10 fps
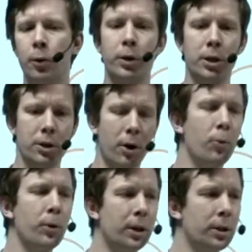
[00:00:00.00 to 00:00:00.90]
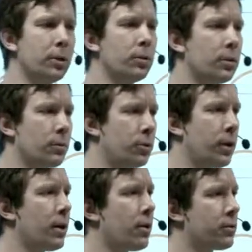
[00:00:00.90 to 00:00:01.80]
We know we can do some
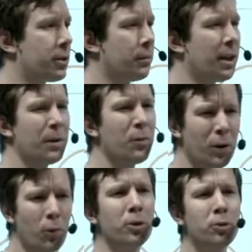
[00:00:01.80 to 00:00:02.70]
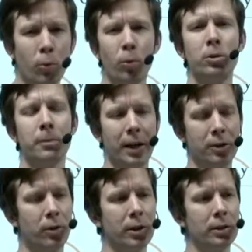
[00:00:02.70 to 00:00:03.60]
triaging, but I mean, we want to automate,
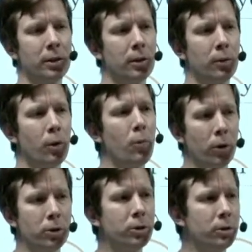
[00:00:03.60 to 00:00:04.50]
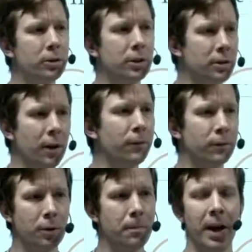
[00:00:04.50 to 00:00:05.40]
right? We want the stuff
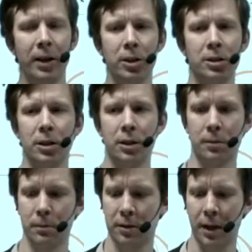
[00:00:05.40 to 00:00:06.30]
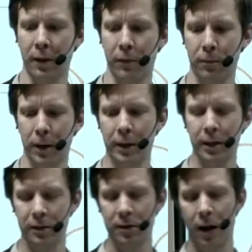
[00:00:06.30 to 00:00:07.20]
to manage itself, by
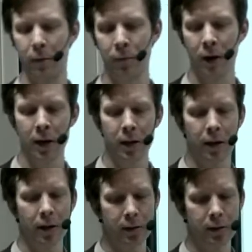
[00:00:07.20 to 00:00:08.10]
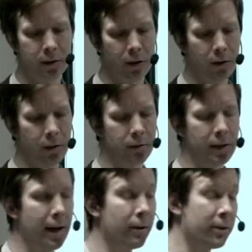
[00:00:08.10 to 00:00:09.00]
itself. So
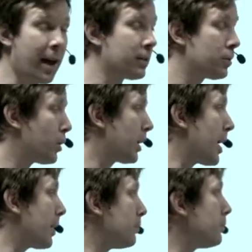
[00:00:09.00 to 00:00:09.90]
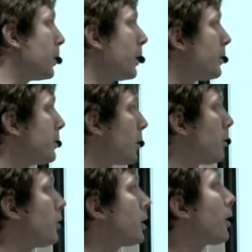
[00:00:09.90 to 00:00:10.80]
now, yes, we can build
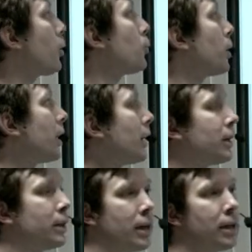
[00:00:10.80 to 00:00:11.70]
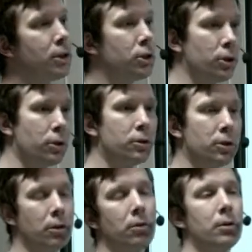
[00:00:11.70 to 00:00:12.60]
Security Copilot into
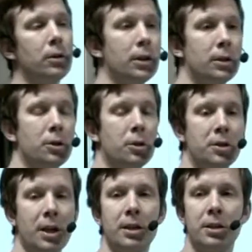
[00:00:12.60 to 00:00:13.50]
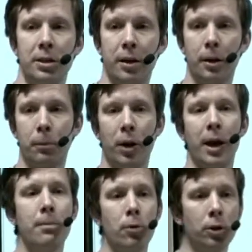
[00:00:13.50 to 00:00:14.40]
Sentinel
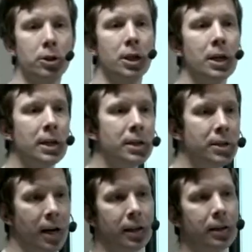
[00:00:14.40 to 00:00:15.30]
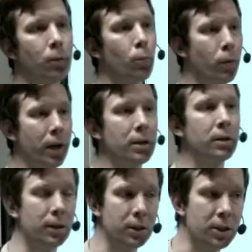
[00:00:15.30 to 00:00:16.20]
playbooks, saying that when an
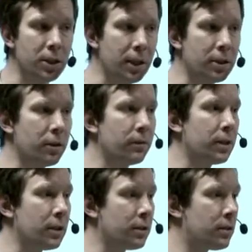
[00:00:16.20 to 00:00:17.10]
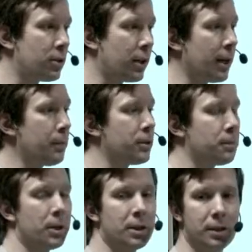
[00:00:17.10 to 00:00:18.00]
incident of this type has
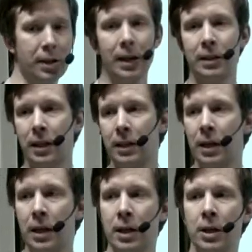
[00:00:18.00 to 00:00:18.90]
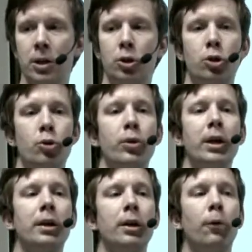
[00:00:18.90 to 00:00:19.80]
been detected,
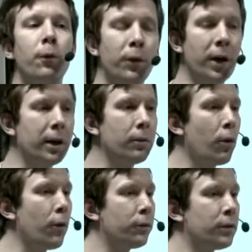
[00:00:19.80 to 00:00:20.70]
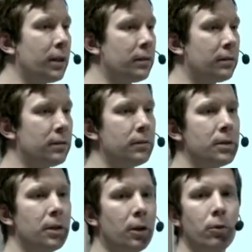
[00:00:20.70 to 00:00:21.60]
trigger or fire off this
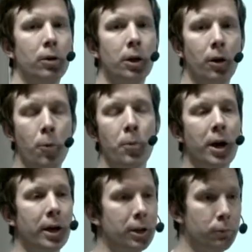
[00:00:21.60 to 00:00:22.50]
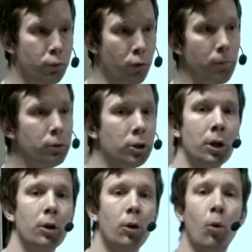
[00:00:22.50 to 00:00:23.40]
Security Copilot prompt
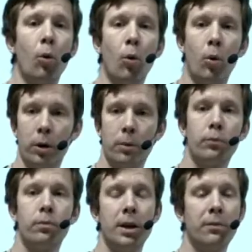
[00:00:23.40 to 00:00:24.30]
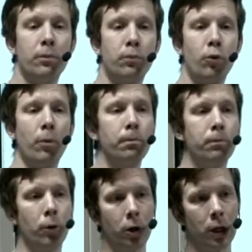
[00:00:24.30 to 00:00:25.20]
or even prompt
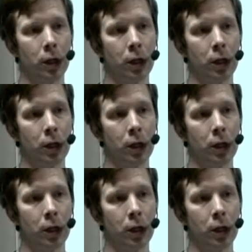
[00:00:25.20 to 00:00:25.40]
book